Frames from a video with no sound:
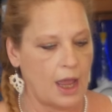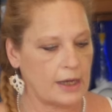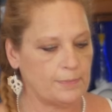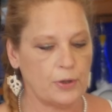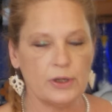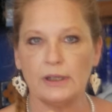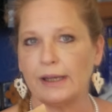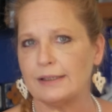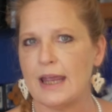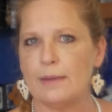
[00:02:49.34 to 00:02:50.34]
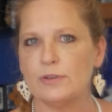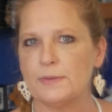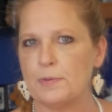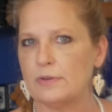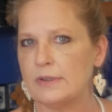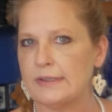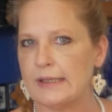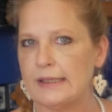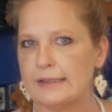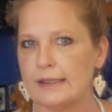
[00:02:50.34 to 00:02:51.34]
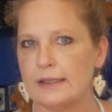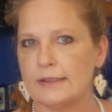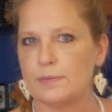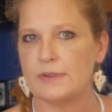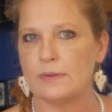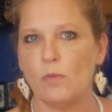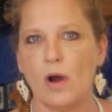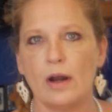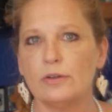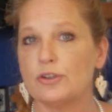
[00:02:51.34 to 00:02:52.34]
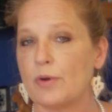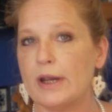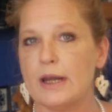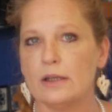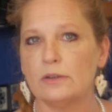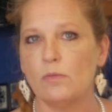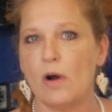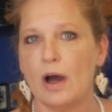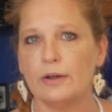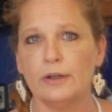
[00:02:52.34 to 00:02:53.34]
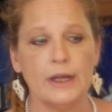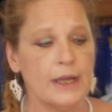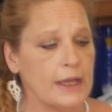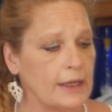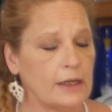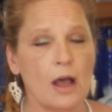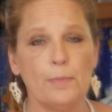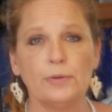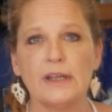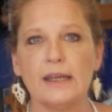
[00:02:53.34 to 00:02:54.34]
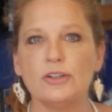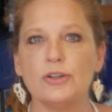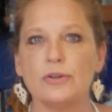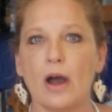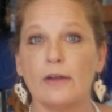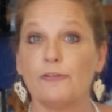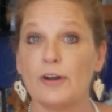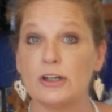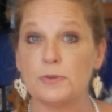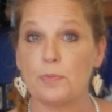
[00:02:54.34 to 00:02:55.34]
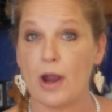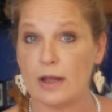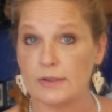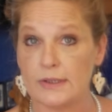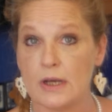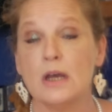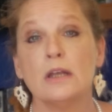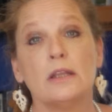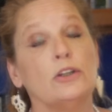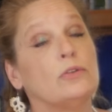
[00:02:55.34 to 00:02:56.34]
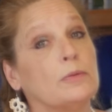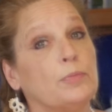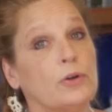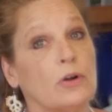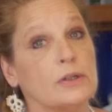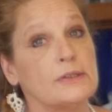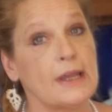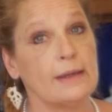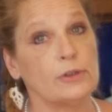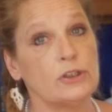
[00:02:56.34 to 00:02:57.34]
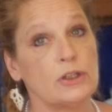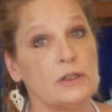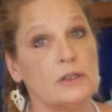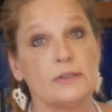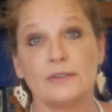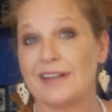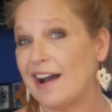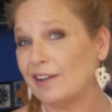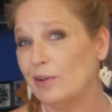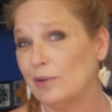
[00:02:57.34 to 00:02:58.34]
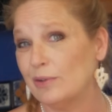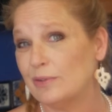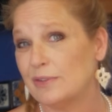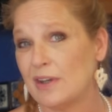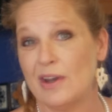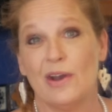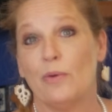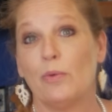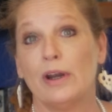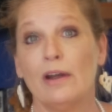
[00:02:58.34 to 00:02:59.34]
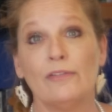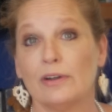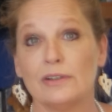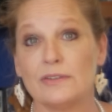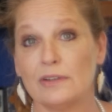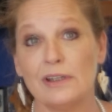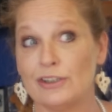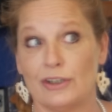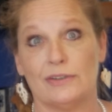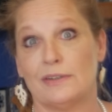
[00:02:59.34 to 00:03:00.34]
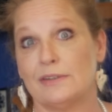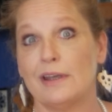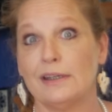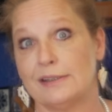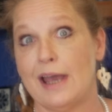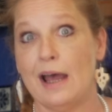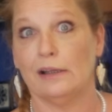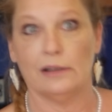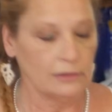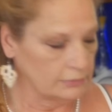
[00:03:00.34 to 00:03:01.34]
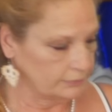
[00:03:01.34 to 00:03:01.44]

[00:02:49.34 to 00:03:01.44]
and put like a tablespoon of seeds in this with some water, drain out the water. In a couple days, you got fresh sprouts that you can put on sandwiches, tacos, whatever. It's delicious. It's like a salad.